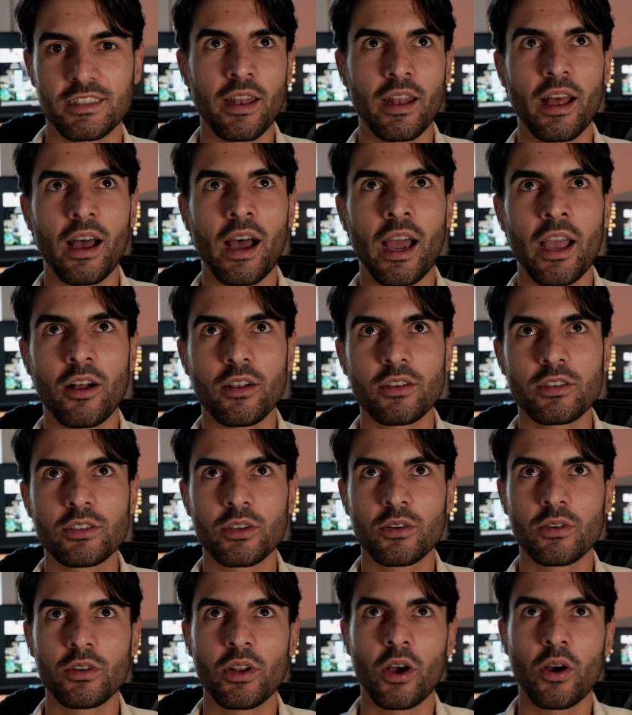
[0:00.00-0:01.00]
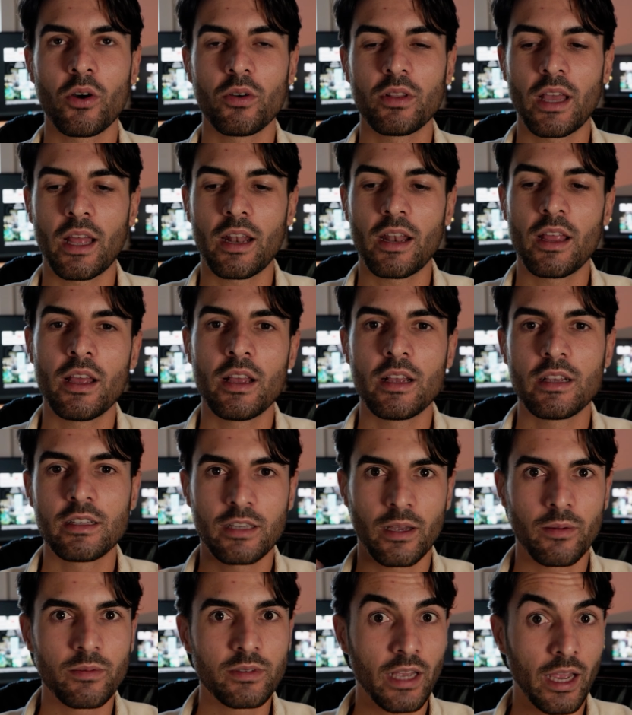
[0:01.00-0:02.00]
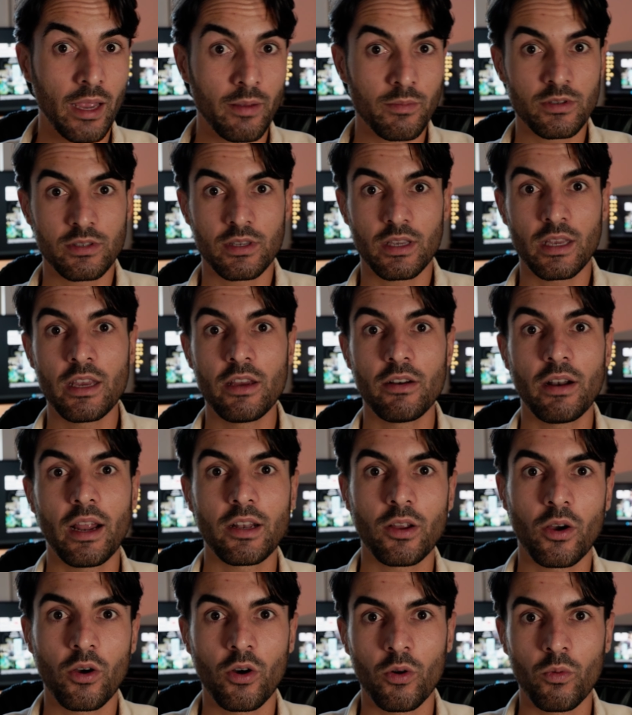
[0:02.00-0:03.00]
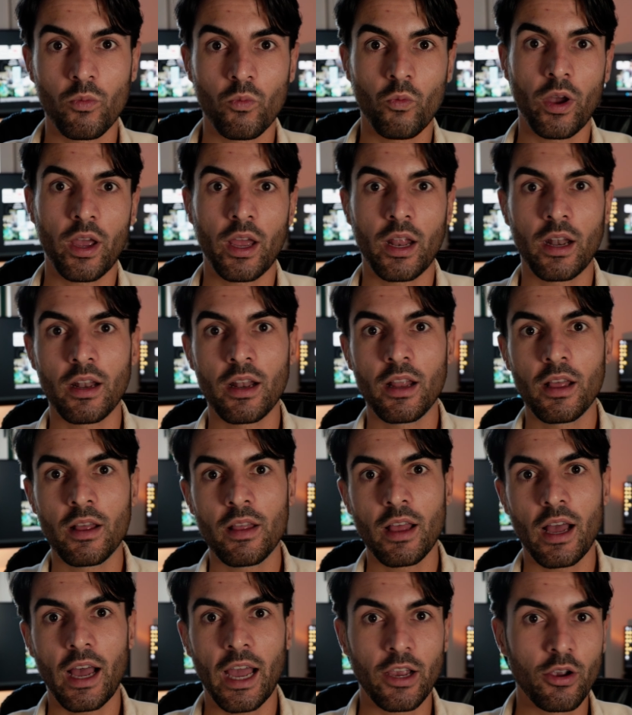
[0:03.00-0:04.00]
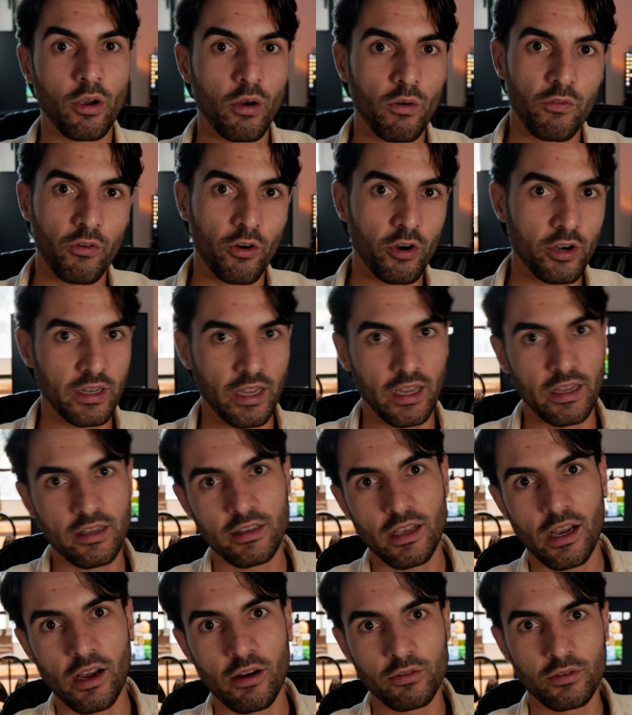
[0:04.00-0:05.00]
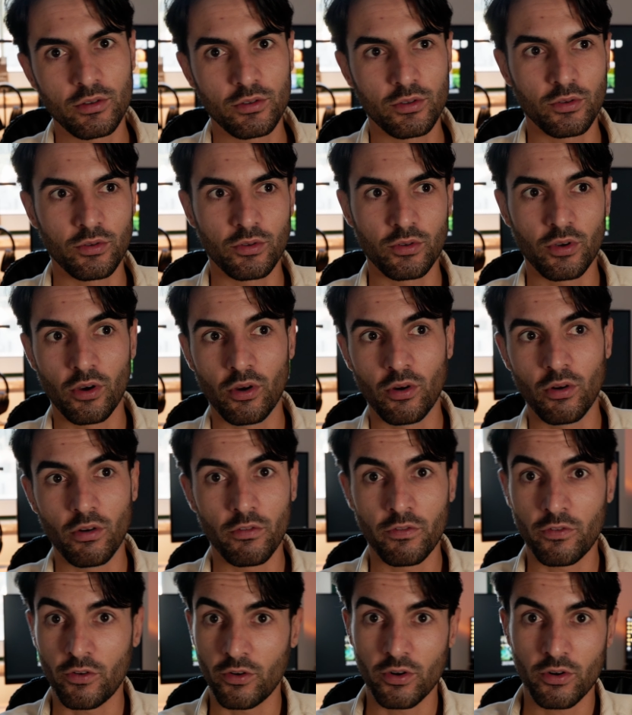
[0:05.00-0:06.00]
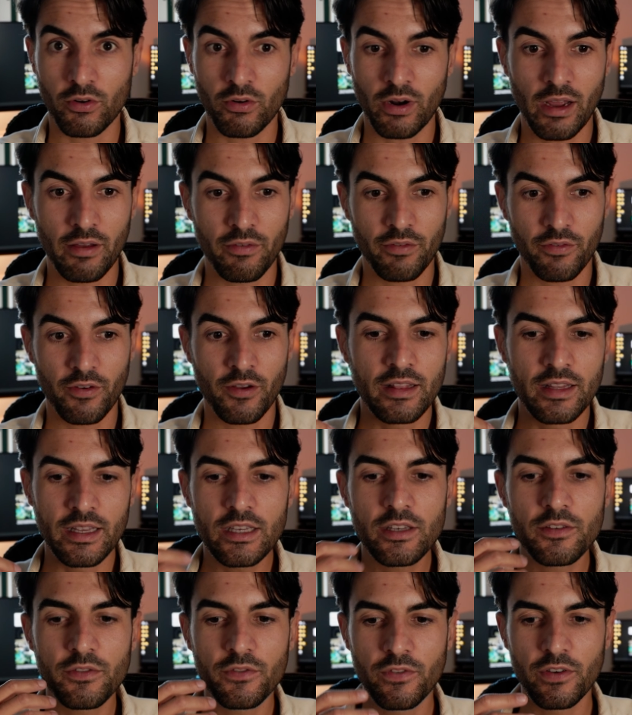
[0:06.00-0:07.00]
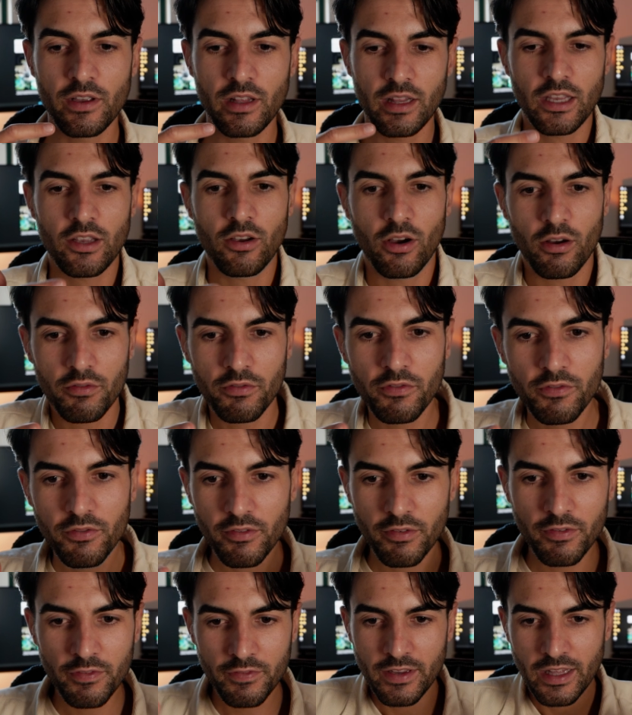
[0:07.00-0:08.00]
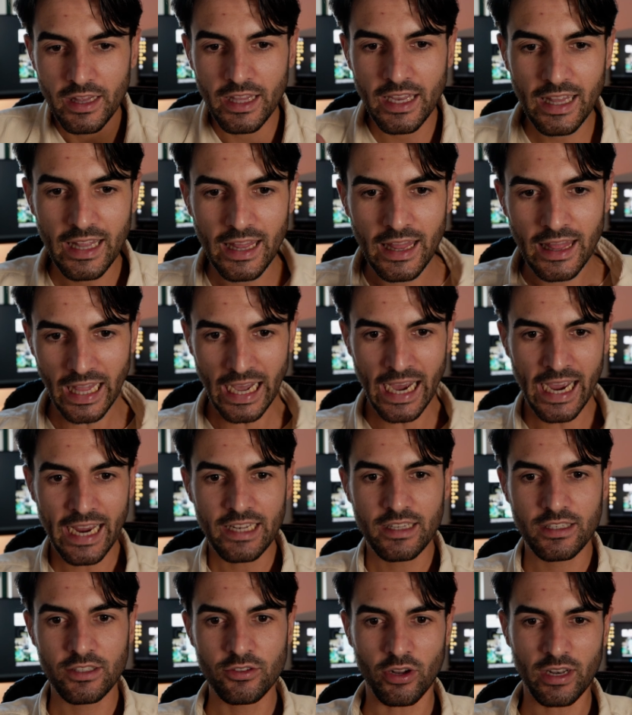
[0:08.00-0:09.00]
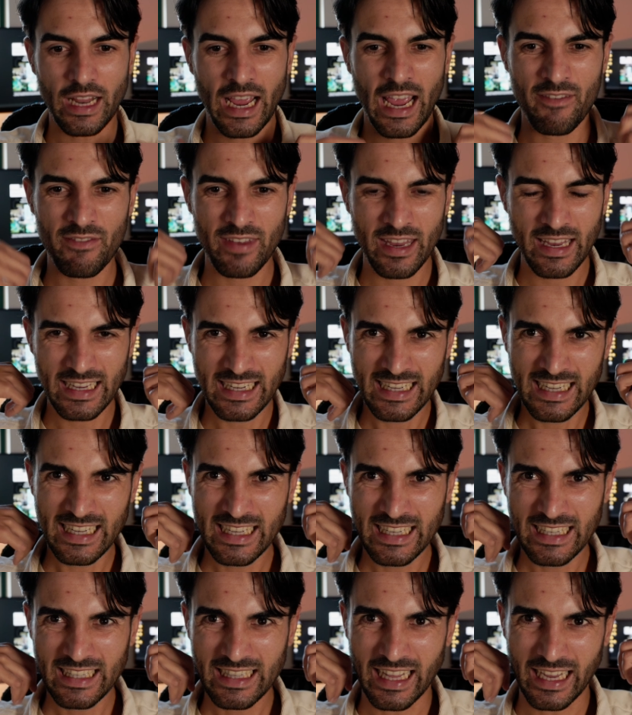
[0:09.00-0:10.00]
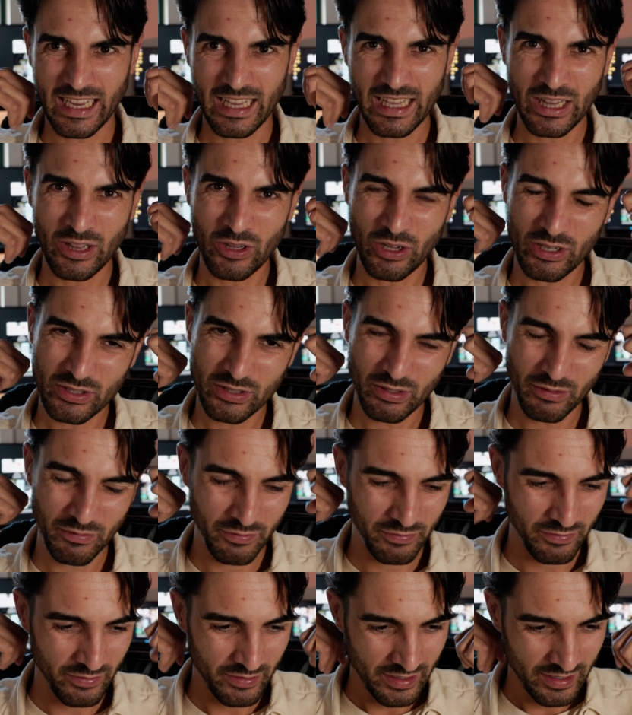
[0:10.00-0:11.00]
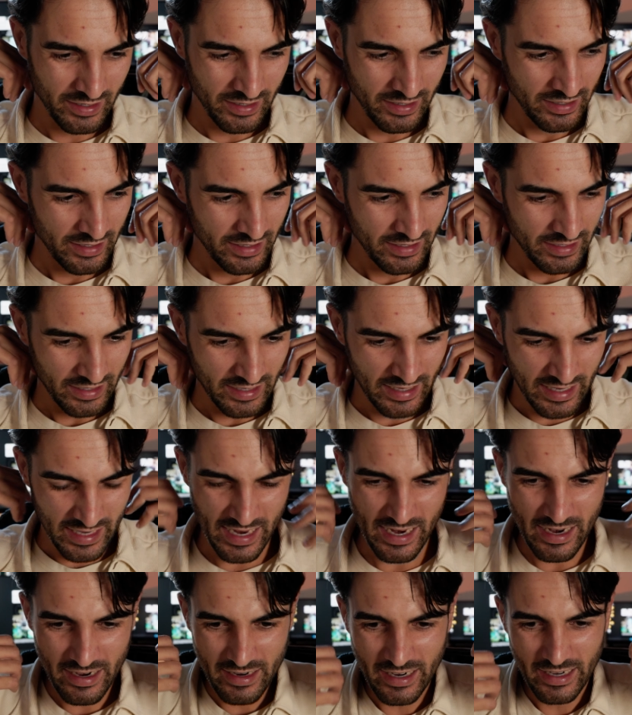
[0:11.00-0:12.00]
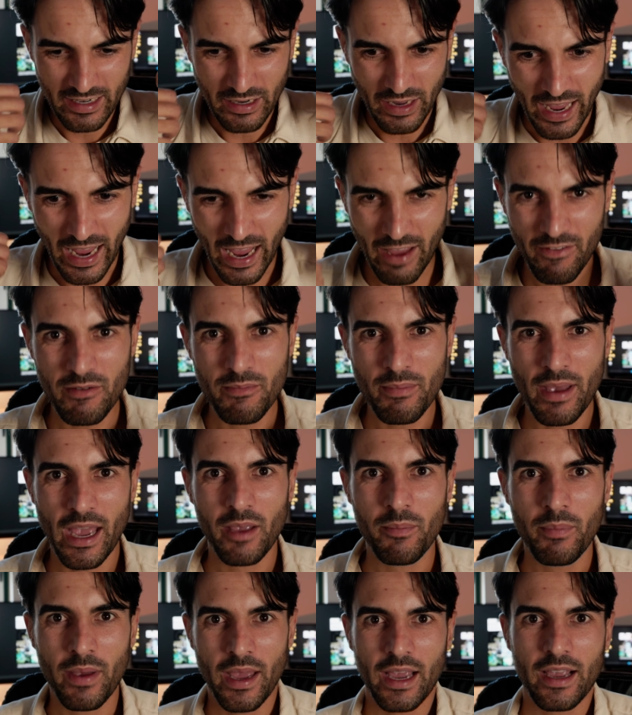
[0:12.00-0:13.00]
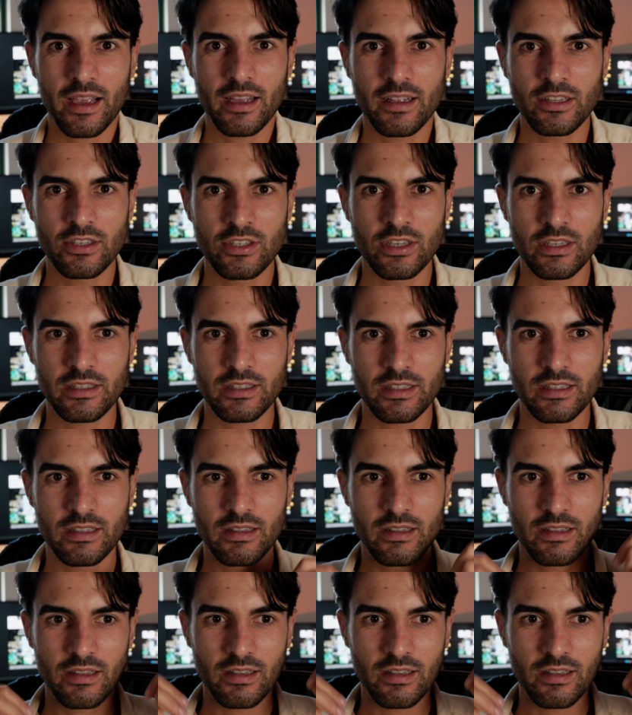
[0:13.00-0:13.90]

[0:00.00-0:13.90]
And I also know that sometimes here at home, when I go for days out to go photograph, this feeling of feeling light, not having like lots of gear and a heavy backpack, just